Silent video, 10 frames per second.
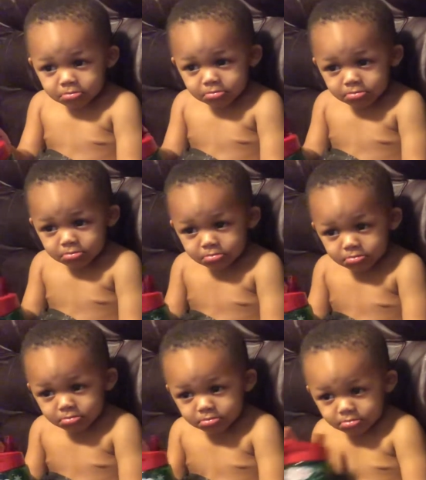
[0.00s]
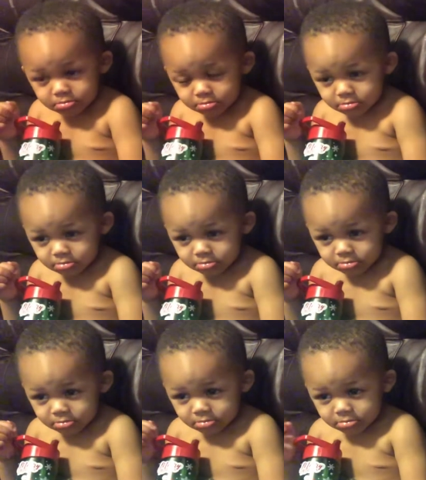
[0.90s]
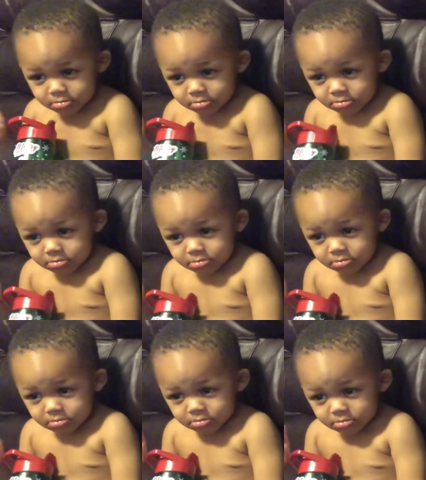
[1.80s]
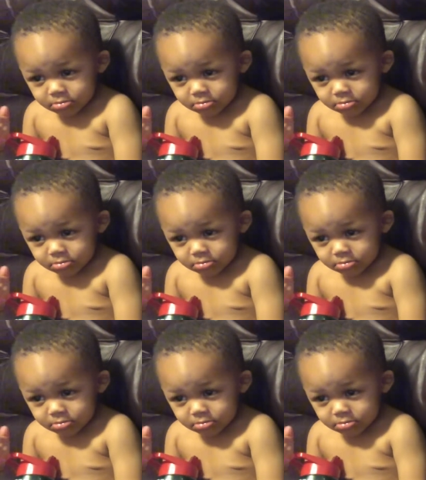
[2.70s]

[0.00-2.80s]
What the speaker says: No one is speaking in this clip.